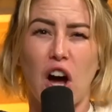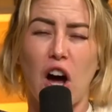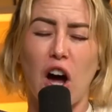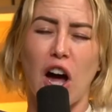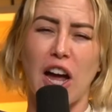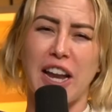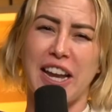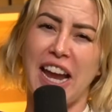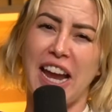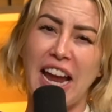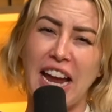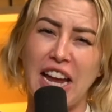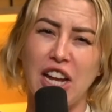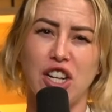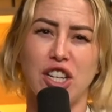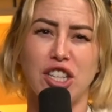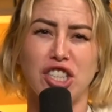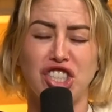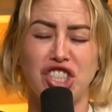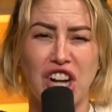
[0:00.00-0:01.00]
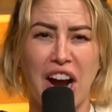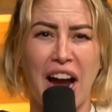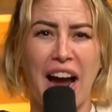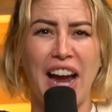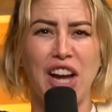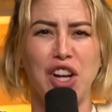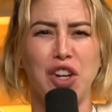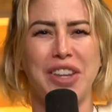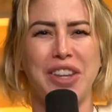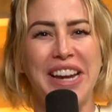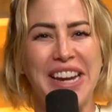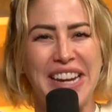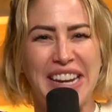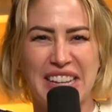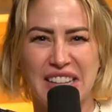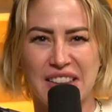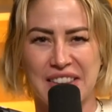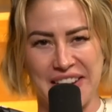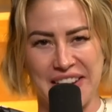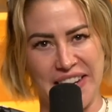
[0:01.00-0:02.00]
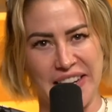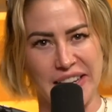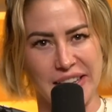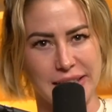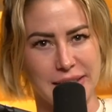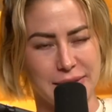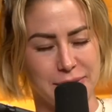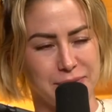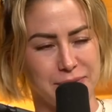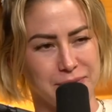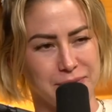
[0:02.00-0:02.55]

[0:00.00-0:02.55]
on inner child healing.